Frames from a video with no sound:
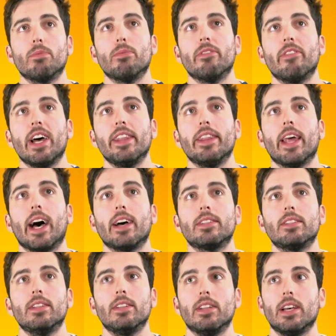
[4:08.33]
prevent
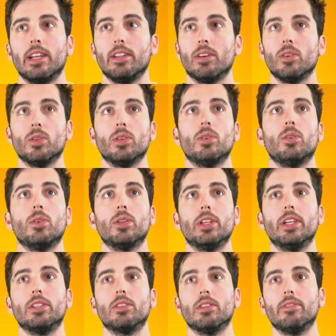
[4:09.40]
that and all
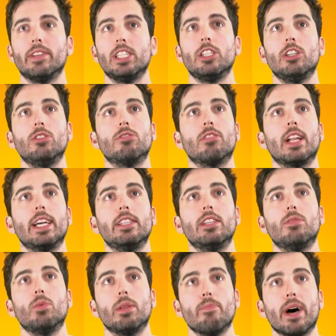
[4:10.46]
the sort of issues
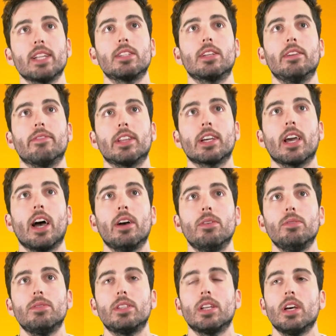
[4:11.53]
related with matting of the
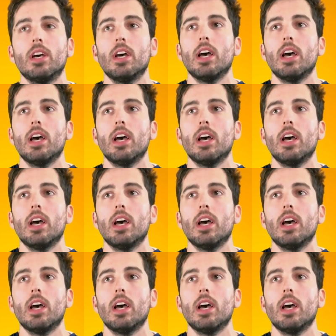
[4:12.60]
coat.